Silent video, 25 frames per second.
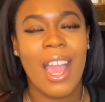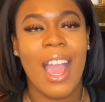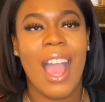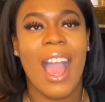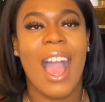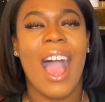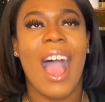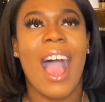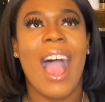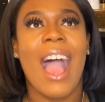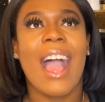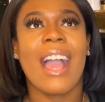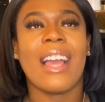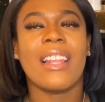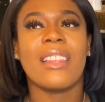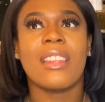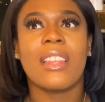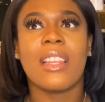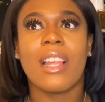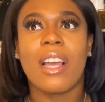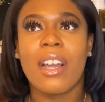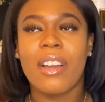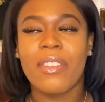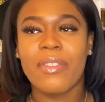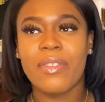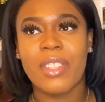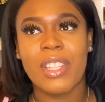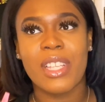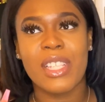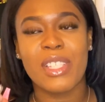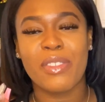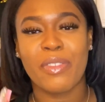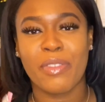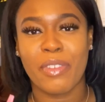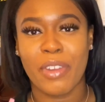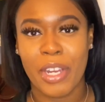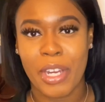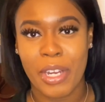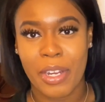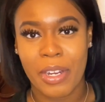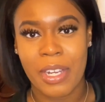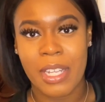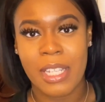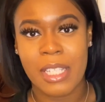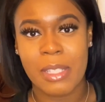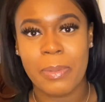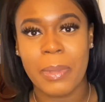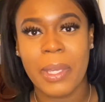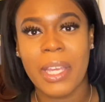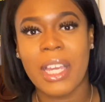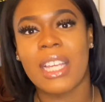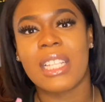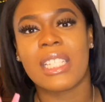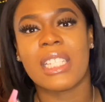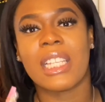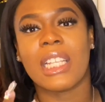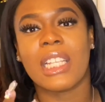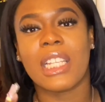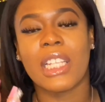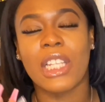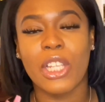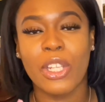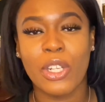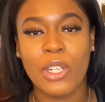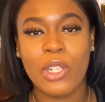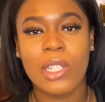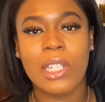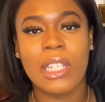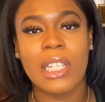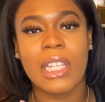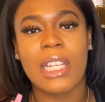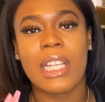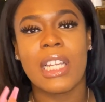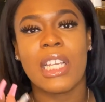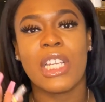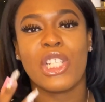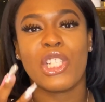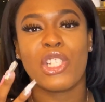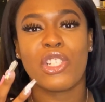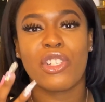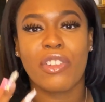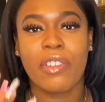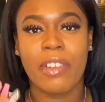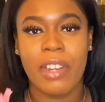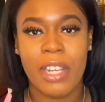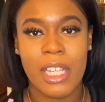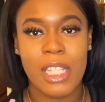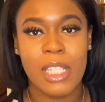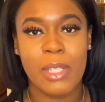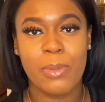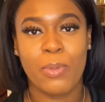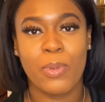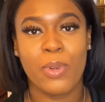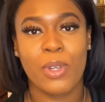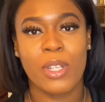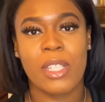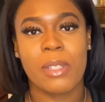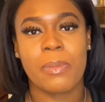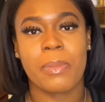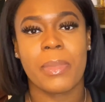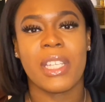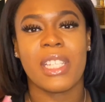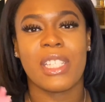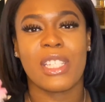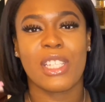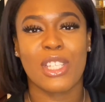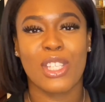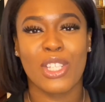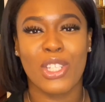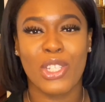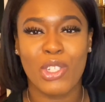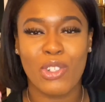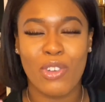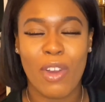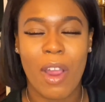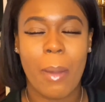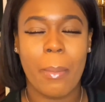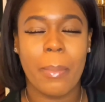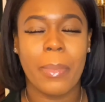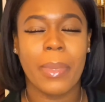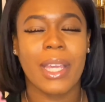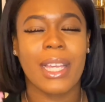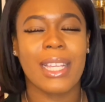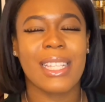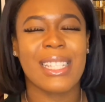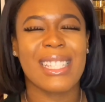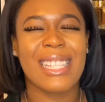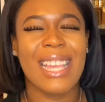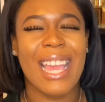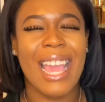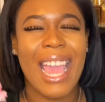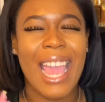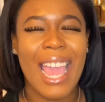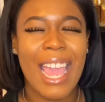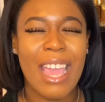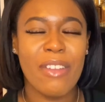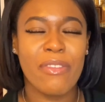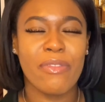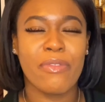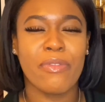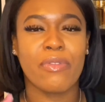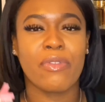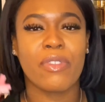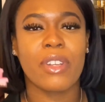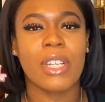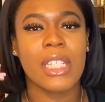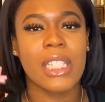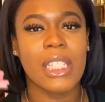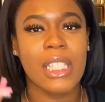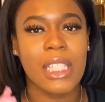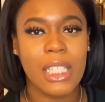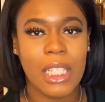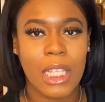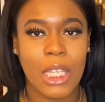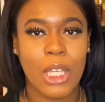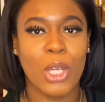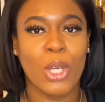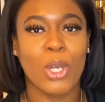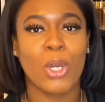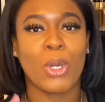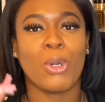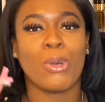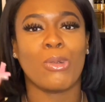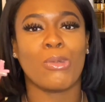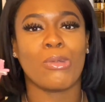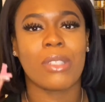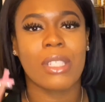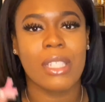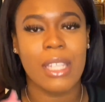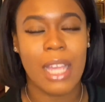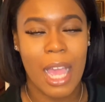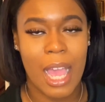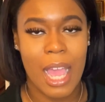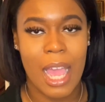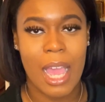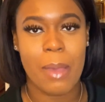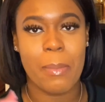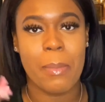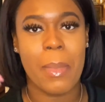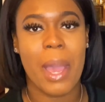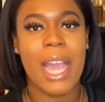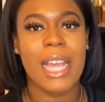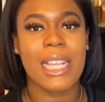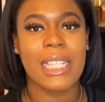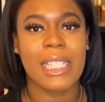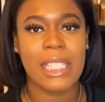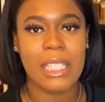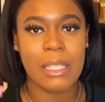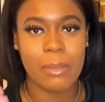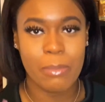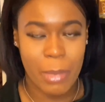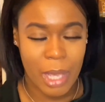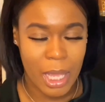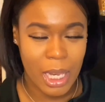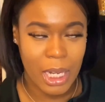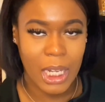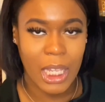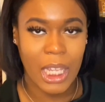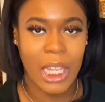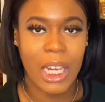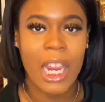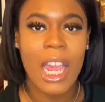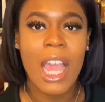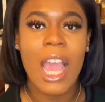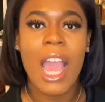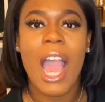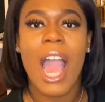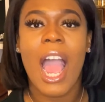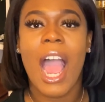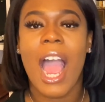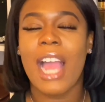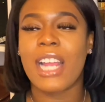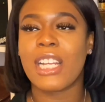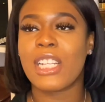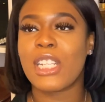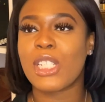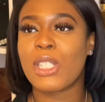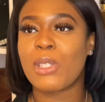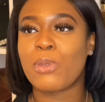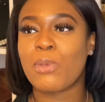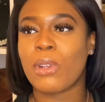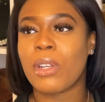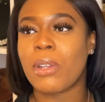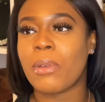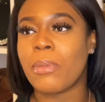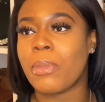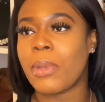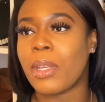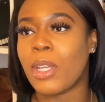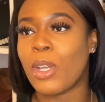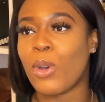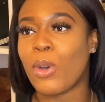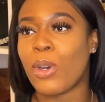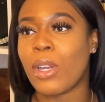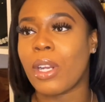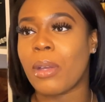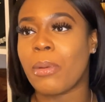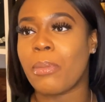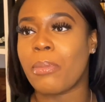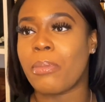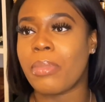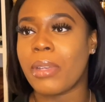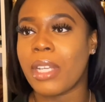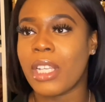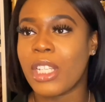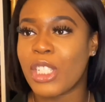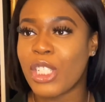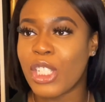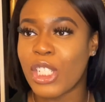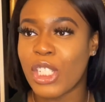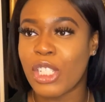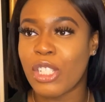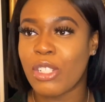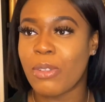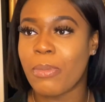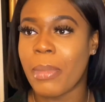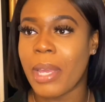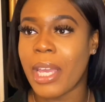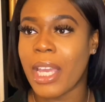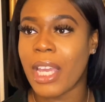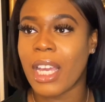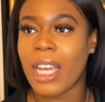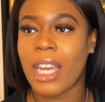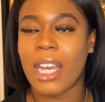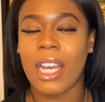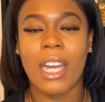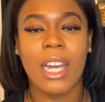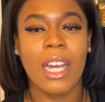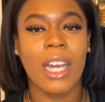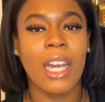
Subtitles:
I love this fragrance because it literally transports me to the tropics every single time I smell it. I just want to be on a beach in Jamaica,